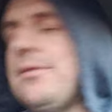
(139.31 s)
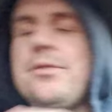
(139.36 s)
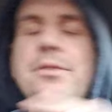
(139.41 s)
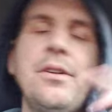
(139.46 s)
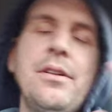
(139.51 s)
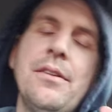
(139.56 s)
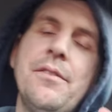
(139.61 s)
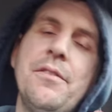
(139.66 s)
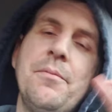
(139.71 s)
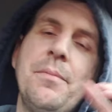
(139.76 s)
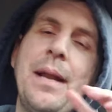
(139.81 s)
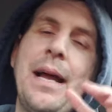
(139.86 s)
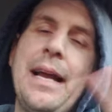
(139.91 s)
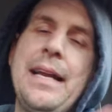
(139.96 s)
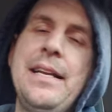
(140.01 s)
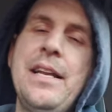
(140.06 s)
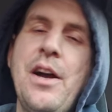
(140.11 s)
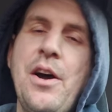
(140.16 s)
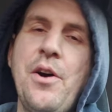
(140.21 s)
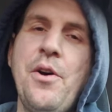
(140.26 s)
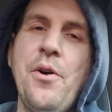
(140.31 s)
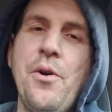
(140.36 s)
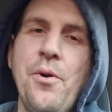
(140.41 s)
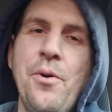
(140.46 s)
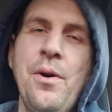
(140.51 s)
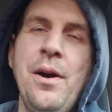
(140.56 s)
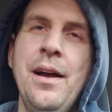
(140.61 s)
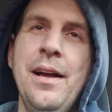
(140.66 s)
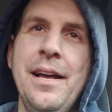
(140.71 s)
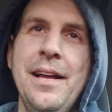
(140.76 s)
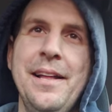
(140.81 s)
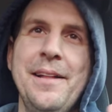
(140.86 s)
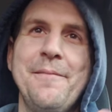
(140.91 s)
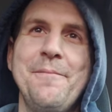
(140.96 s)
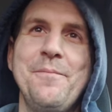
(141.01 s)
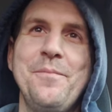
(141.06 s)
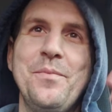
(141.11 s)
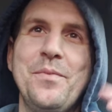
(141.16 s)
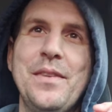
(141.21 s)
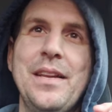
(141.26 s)
O'Sullivan, but I know,
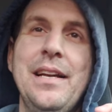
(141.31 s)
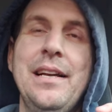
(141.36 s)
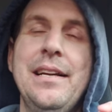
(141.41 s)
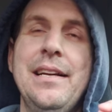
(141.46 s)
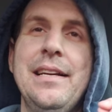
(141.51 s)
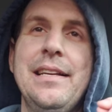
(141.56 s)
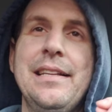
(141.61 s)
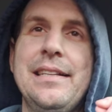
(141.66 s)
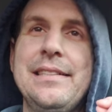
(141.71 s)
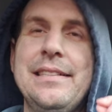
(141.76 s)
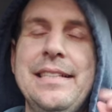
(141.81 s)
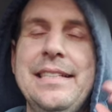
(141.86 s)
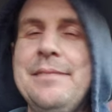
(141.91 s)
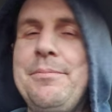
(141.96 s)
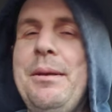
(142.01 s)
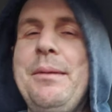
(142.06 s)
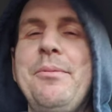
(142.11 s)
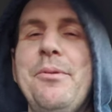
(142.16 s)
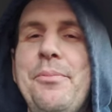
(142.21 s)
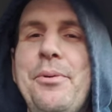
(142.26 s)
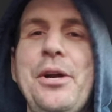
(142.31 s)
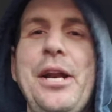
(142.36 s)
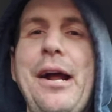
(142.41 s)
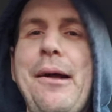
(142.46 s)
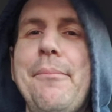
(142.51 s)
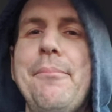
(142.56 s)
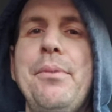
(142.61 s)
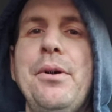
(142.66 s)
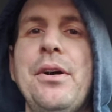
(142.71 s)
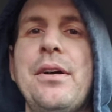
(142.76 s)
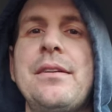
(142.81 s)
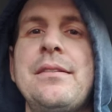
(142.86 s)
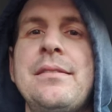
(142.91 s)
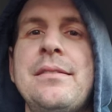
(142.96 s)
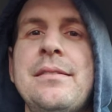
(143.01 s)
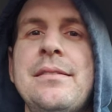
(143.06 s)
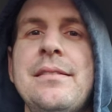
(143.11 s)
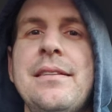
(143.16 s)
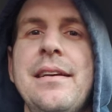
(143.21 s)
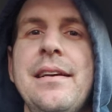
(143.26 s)
because these people put out
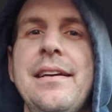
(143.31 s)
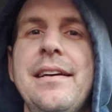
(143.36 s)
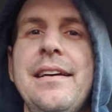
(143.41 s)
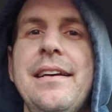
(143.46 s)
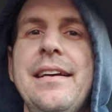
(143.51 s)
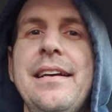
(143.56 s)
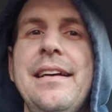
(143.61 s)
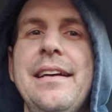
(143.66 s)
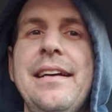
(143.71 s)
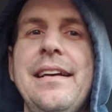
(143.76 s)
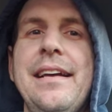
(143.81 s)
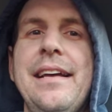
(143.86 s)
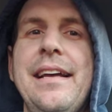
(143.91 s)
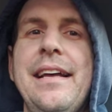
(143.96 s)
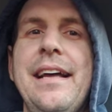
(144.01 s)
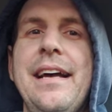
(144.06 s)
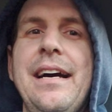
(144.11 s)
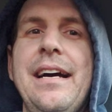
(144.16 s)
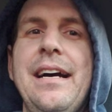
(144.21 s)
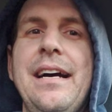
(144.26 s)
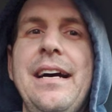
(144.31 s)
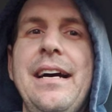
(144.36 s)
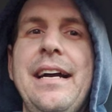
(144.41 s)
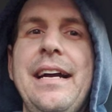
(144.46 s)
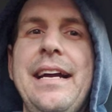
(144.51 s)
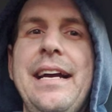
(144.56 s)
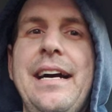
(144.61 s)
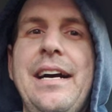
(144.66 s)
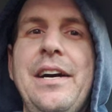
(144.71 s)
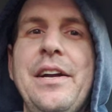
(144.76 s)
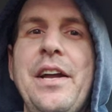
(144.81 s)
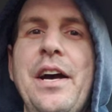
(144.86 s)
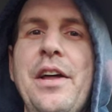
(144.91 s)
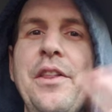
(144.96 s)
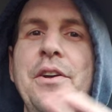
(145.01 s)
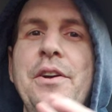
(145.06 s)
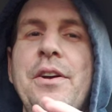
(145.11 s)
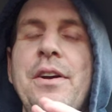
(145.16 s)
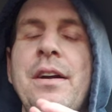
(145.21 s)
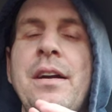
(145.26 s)
books, on
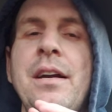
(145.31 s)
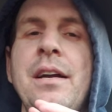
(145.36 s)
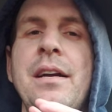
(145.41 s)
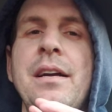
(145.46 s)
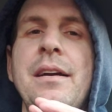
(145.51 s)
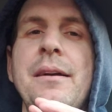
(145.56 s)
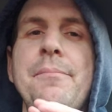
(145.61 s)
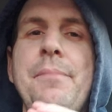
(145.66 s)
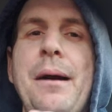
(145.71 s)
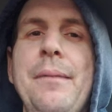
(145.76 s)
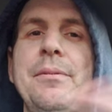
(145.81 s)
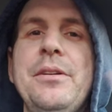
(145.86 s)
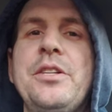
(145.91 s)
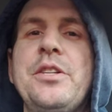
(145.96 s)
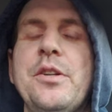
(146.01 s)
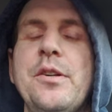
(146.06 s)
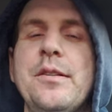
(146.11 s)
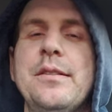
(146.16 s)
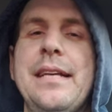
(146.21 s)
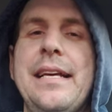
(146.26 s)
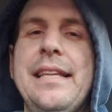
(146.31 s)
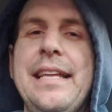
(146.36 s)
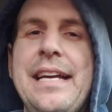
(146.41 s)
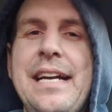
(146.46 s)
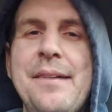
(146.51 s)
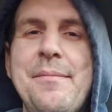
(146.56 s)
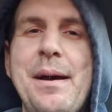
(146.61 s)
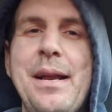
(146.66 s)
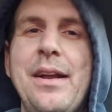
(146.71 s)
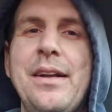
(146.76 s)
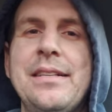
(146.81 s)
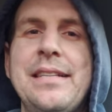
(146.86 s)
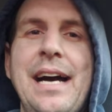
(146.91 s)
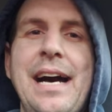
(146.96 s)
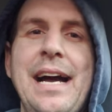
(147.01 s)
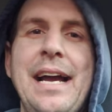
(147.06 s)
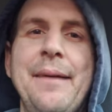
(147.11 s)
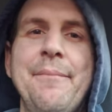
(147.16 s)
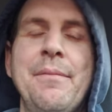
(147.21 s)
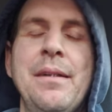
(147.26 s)
other publishers, and they come out on
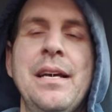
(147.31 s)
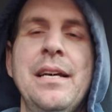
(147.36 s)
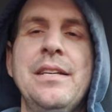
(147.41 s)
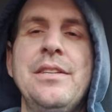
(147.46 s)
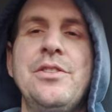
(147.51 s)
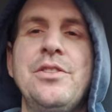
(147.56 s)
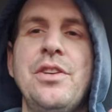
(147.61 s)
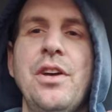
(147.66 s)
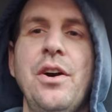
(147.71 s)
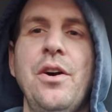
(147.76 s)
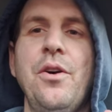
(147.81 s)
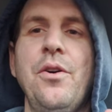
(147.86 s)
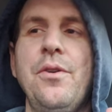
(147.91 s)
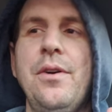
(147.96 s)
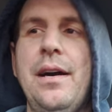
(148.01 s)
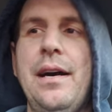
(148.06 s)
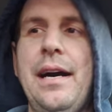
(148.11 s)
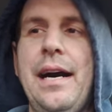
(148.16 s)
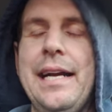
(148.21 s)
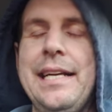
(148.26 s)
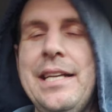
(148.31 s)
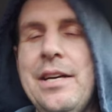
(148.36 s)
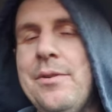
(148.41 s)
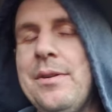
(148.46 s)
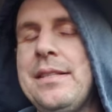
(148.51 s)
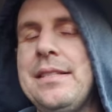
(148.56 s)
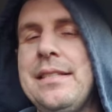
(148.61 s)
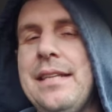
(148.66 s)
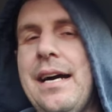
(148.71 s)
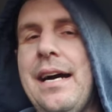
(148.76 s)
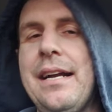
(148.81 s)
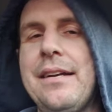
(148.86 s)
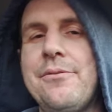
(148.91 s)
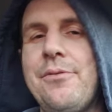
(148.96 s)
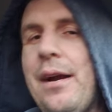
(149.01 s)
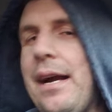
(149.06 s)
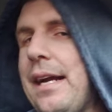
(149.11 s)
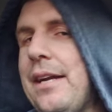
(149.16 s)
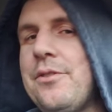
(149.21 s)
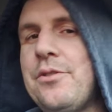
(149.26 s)
time. So I know it's not
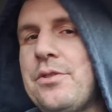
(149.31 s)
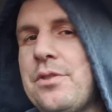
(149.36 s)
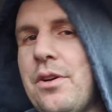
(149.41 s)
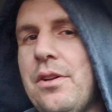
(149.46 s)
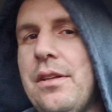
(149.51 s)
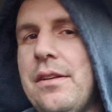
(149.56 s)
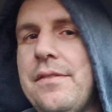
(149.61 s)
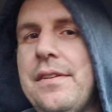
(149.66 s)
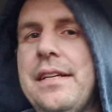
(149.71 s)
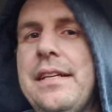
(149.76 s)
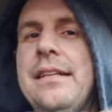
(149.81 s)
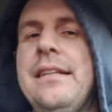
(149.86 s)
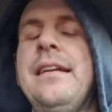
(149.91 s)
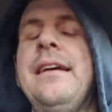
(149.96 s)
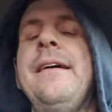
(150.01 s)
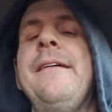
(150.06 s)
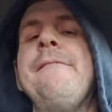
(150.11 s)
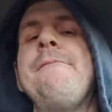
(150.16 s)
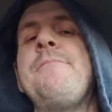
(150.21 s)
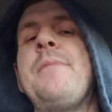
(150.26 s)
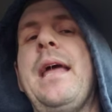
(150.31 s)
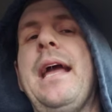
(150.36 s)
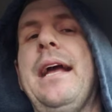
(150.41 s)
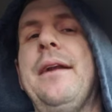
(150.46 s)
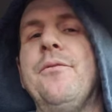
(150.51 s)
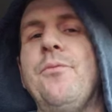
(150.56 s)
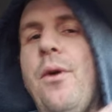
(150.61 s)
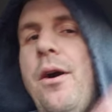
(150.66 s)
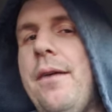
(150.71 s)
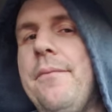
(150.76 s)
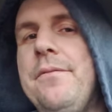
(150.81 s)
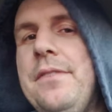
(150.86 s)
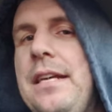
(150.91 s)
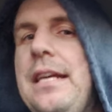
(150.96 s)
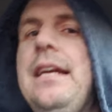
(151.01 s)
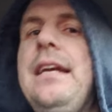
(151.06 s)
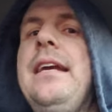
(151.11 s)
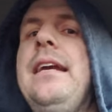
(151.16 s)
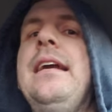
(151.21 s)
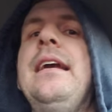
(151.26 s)
Ryan O'Sullivan and Ron
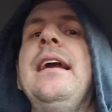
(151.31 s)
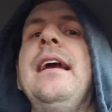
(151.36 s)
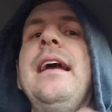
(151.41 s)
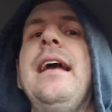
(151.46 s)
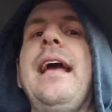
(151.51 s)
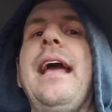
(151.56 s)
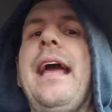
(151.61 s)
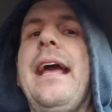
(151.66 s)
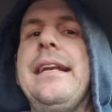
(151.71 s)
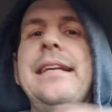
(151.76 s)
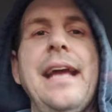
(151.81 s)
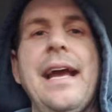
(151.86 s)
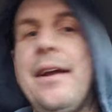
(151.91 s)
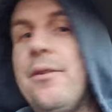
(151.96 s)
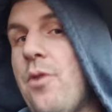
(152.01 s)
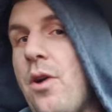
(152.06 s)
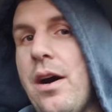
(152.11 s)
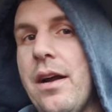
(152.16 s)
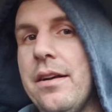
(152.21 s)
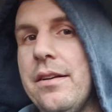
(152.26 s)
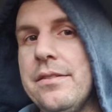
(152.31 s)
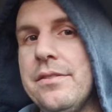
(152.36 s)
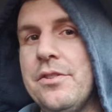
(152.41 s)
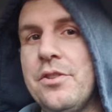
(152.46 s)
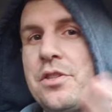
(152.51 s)
V and Dan Waters.